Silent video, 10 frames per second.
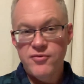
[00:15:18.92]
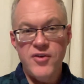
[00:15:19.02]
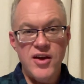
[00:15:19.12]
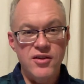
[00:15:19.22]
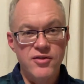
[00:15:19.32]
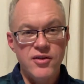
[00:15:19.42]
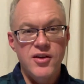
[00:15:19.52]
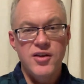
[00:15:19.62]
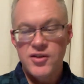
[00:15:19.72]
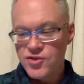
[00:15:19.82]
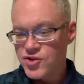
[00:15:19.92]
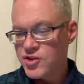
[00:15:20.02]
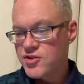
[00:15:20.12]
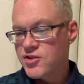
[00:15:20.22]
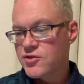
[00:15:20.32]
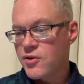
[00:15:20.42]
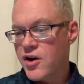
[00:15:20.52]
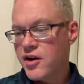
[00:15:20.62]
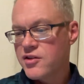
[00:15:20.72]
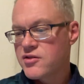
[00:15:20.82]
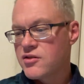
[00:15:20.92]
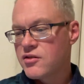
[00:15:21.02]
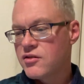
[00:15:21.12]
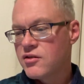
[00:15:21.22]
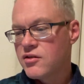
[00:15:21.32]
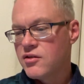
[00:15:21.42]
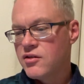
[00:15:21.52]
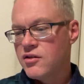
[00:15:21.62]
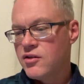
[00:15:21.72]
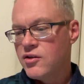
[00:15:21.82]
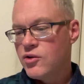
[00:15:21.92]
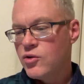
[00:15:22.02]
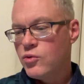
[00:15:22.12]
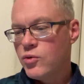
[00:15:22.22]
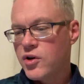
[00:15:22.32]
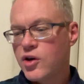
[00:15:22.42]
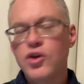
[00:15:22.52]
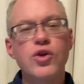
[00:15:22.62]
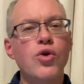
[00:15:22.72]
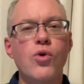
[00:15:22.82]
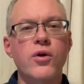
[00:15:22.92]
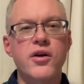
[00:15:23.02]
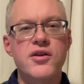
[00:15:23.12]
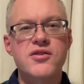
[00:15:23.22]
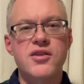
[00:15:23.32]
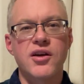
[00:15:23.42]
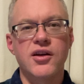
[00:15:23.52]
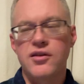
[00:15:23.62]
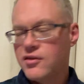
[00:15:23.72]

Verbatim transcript: faith in Jesus Christ. What a glorious thing.